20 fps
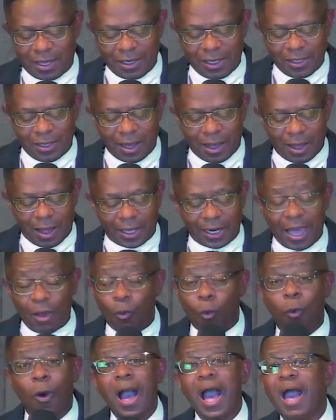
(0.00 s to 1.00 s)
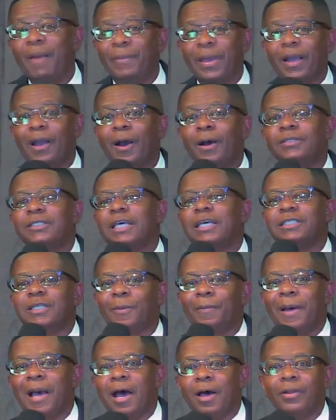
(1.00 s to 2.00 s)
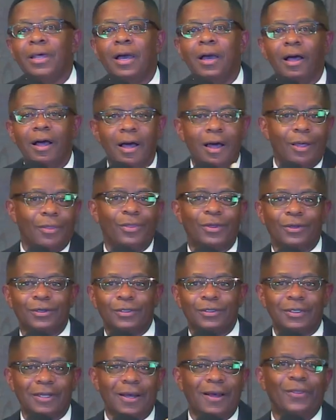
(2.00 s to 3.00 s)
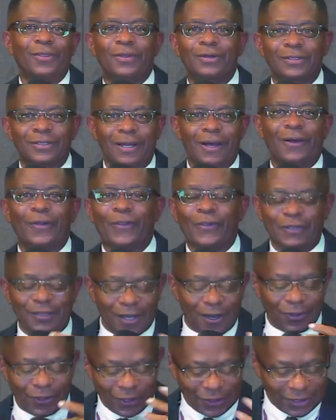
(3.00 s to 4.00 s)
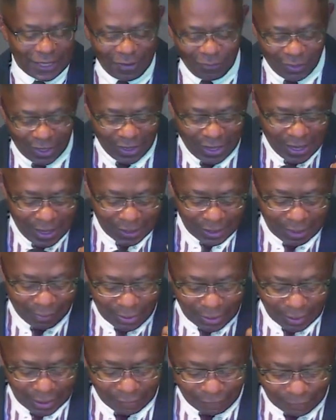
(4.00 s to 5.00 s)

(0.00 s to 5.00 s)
God. And why? Because it's about others, others, others, others. Let me let me give them